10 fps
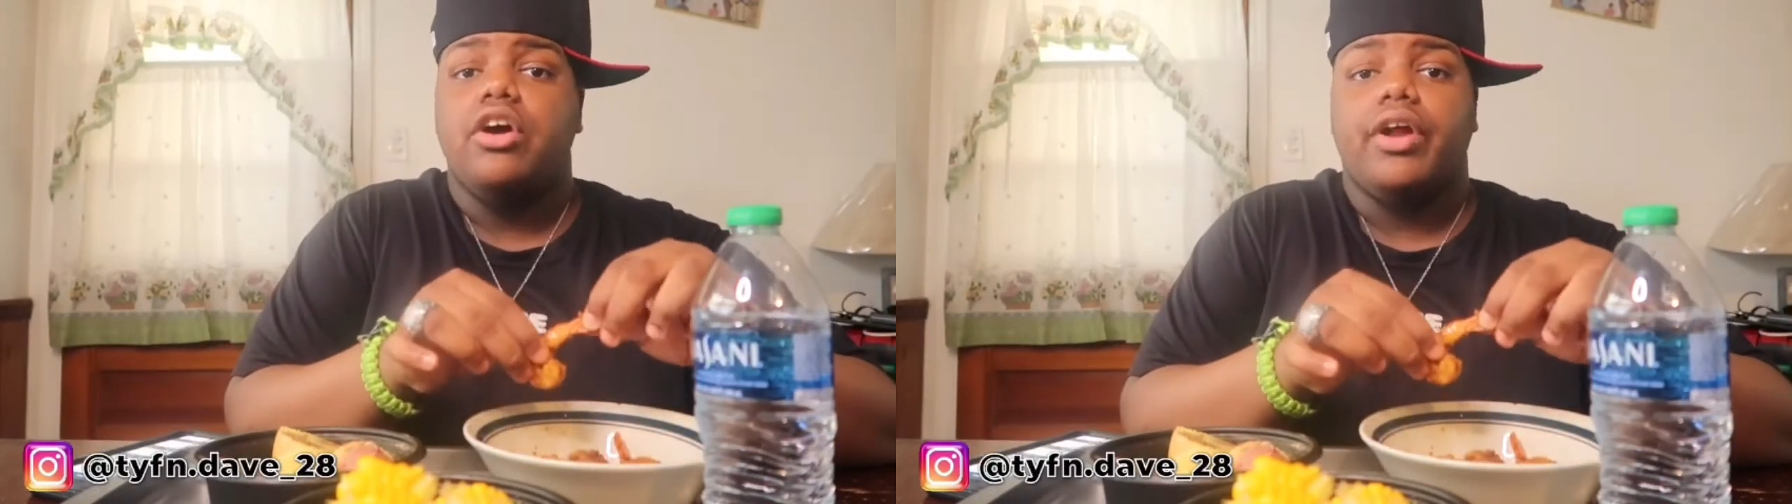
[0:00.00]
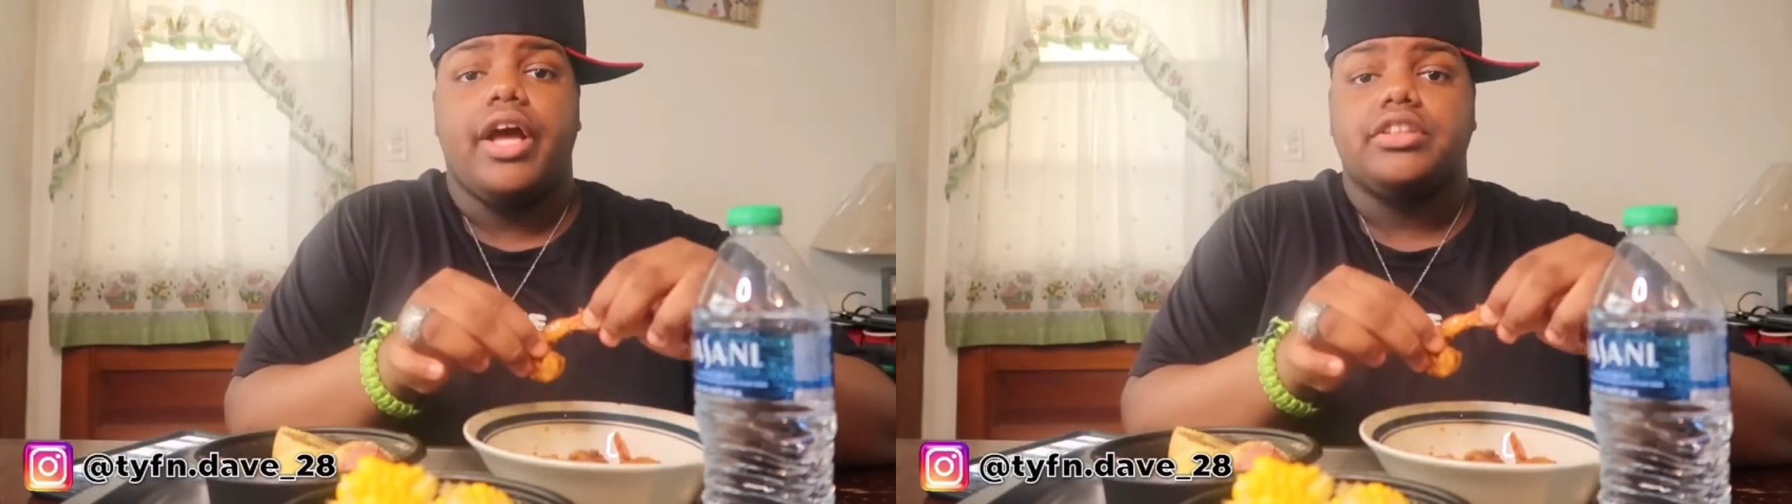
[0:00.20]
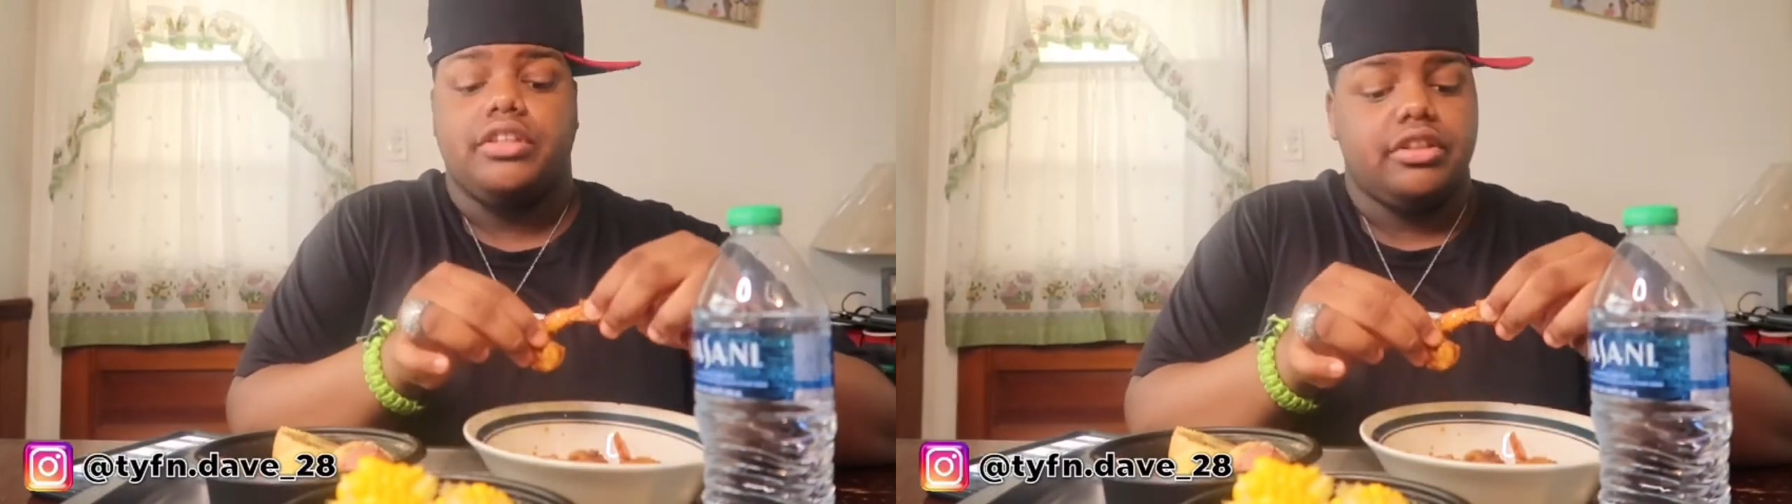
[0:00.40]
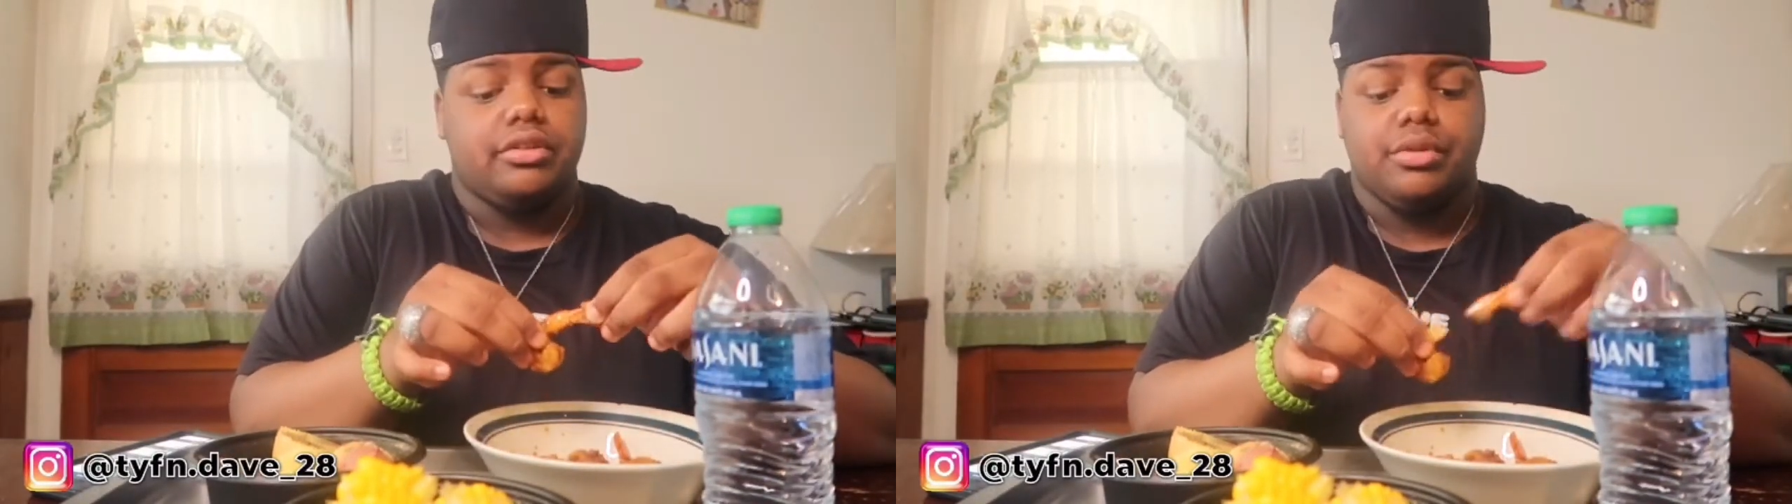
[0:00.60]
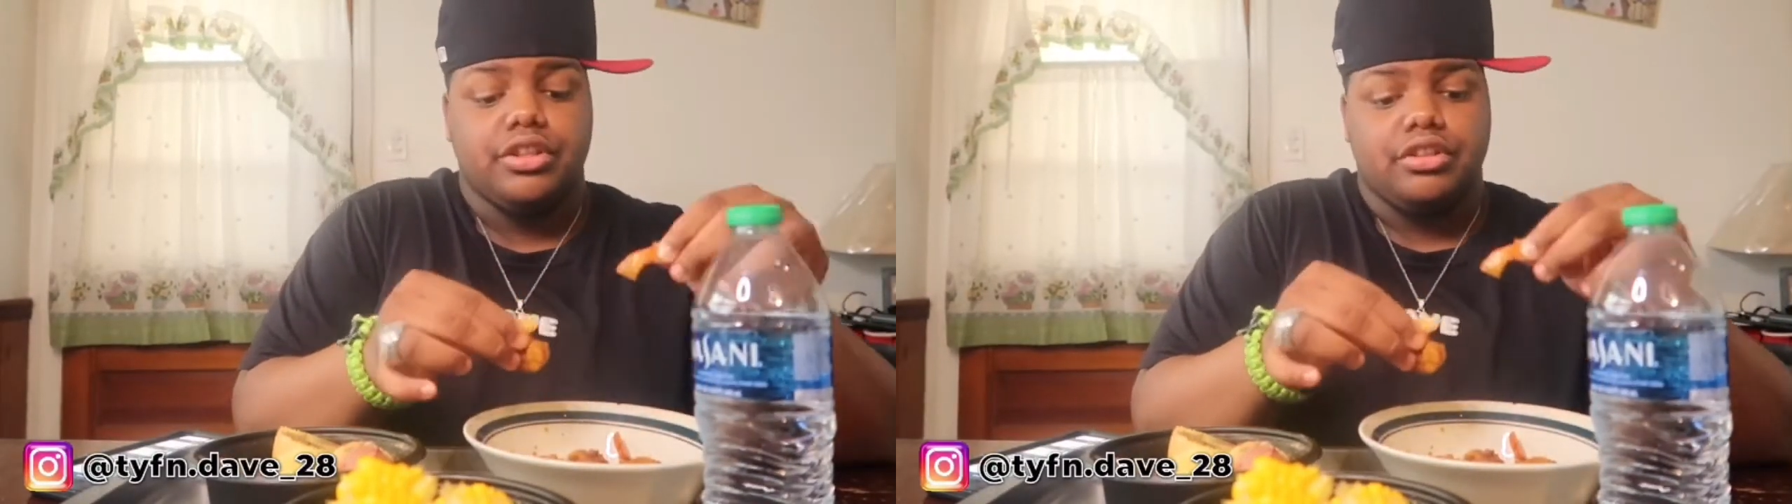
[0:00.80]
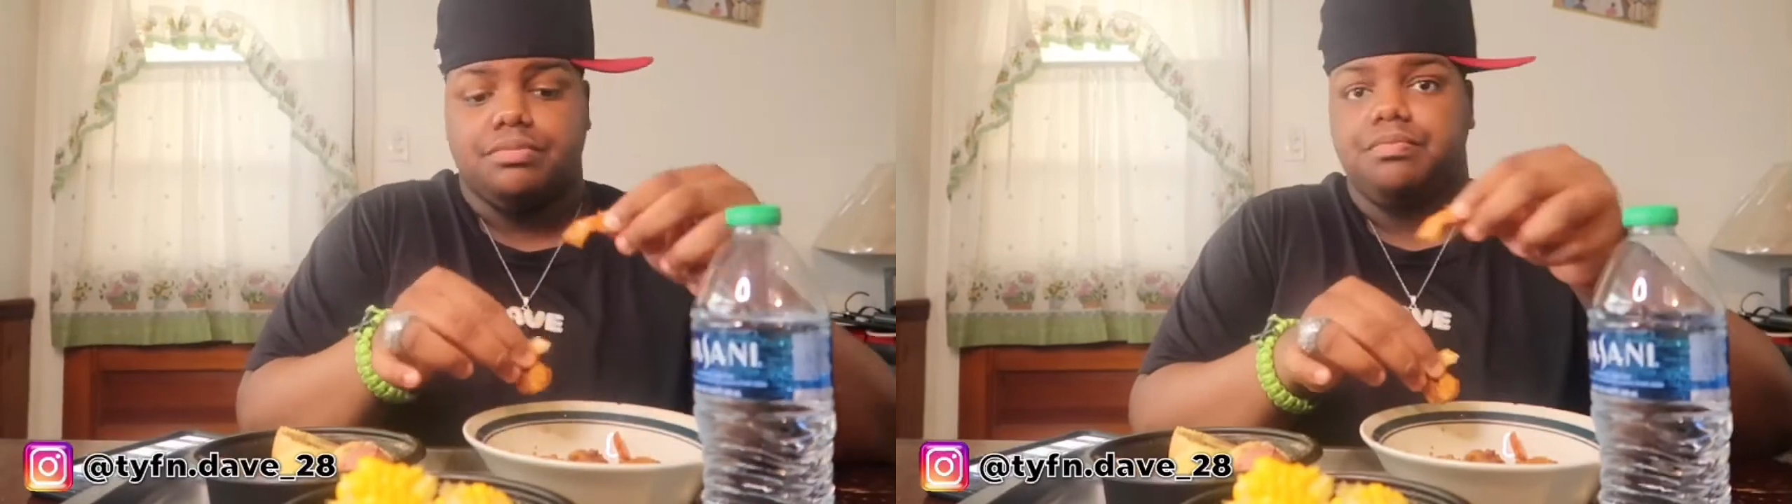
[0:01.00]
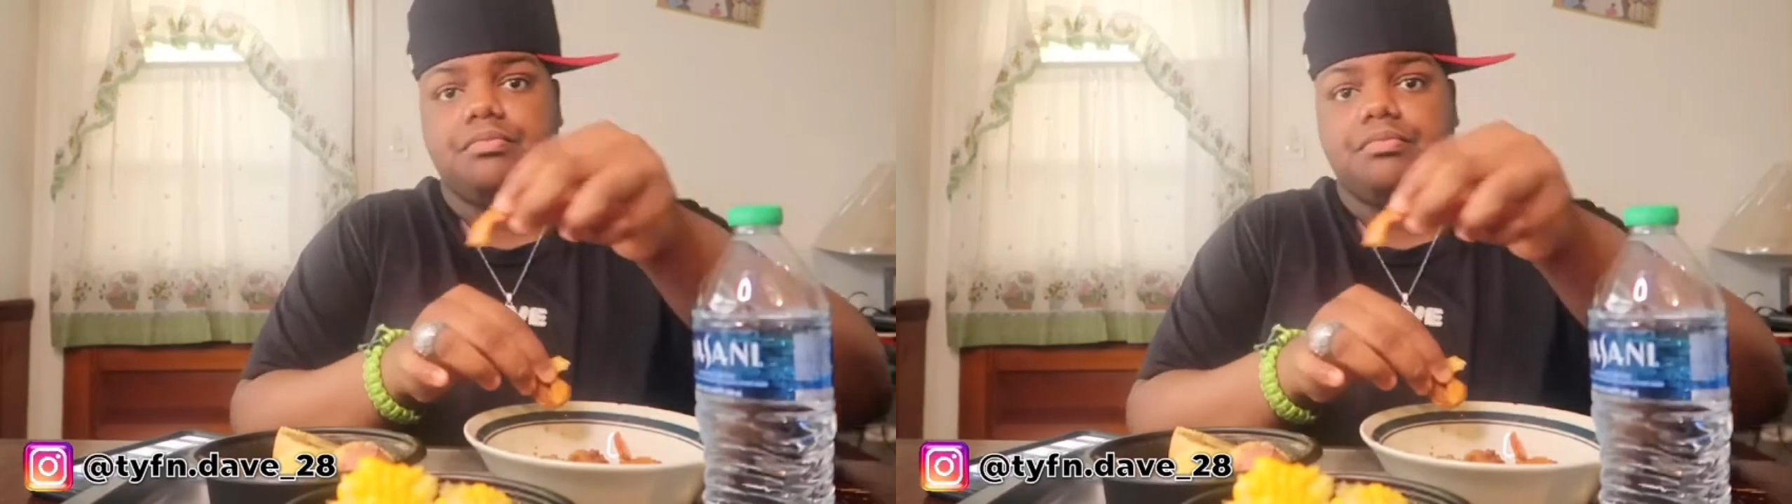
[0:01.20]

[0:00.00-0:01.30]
know the answer to this question.